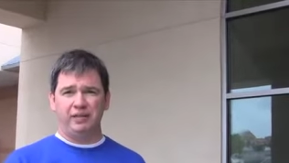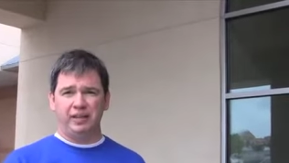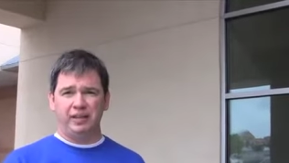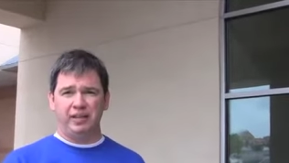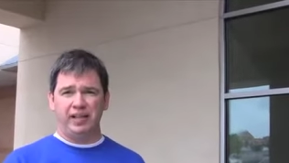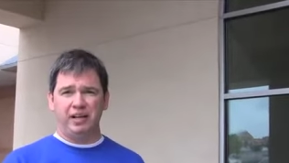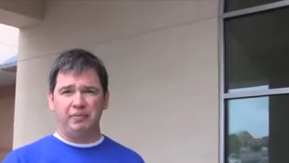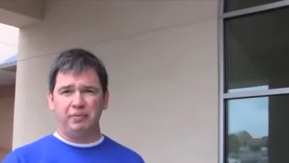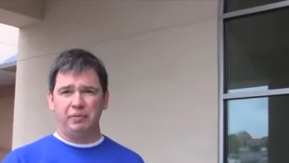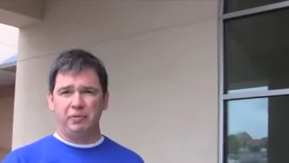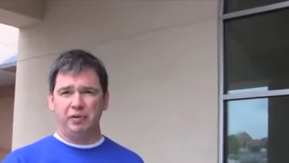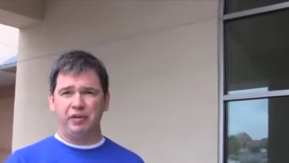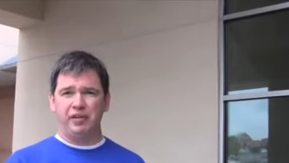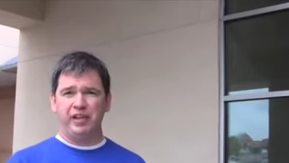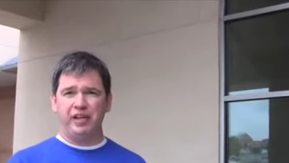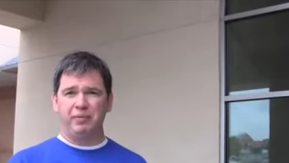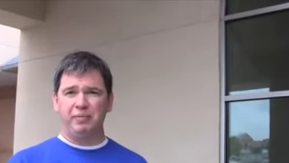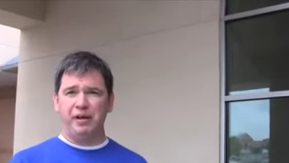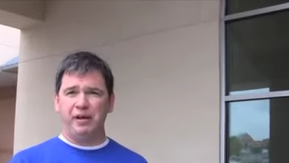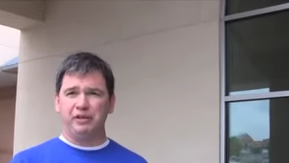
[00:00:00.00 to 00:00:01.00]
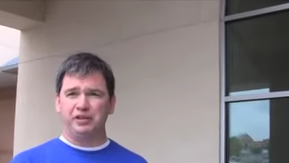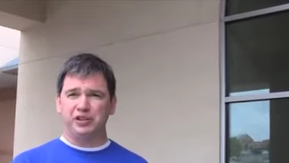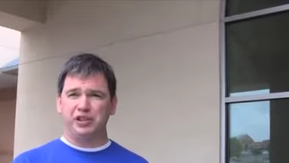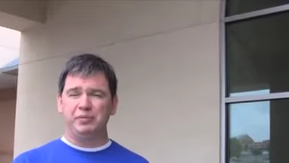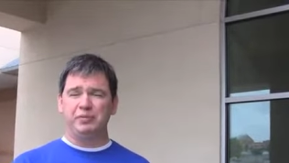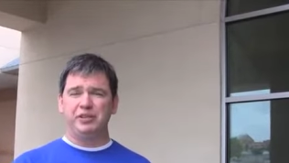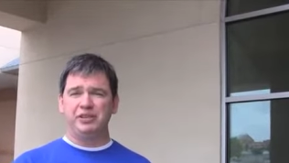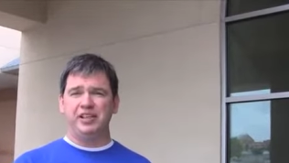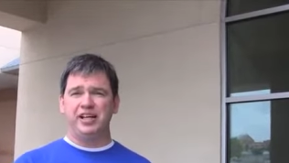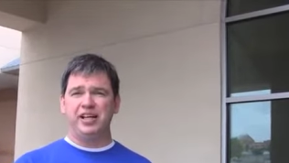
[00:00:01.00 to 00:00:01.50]
I mean, a lot of people don't think about
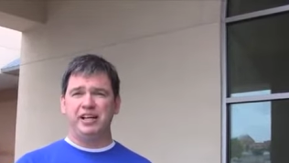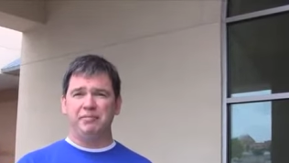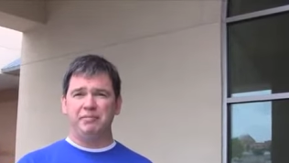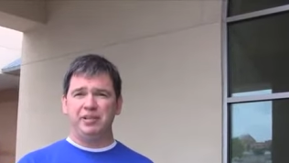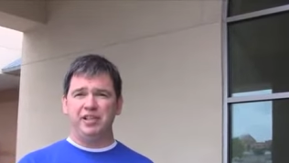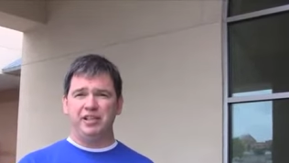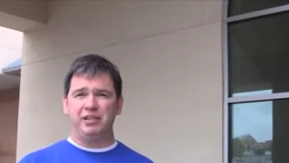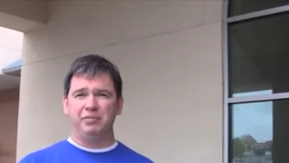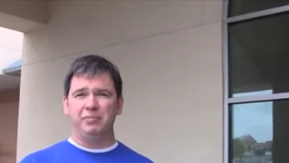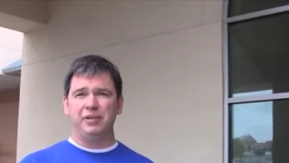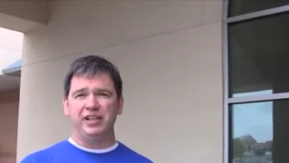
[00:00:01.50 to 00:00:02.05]
summertime being the